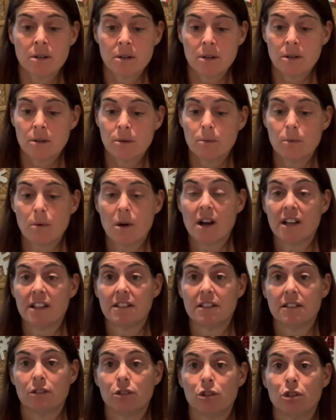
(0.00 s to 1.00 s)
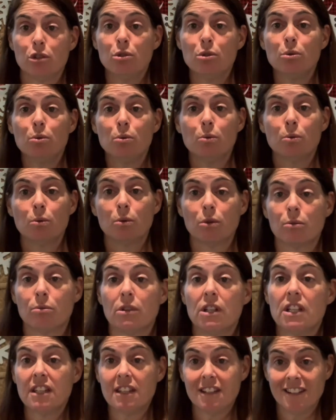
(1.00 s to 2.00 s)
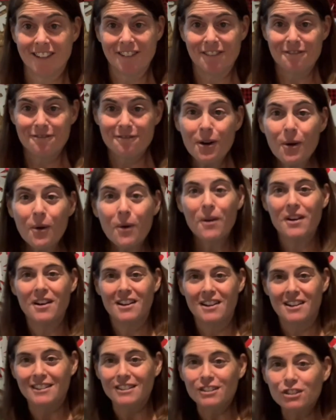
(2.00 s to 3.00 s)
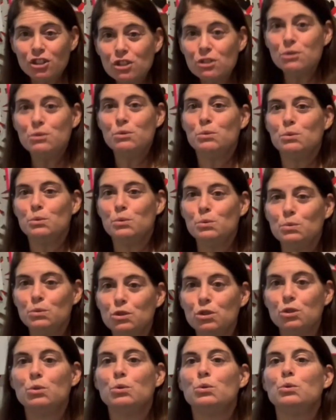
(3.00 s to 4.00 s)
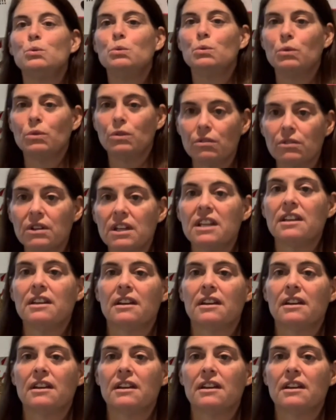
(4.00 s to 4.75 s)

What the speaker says: 1, 2, 3, 4. 2, 2, 3,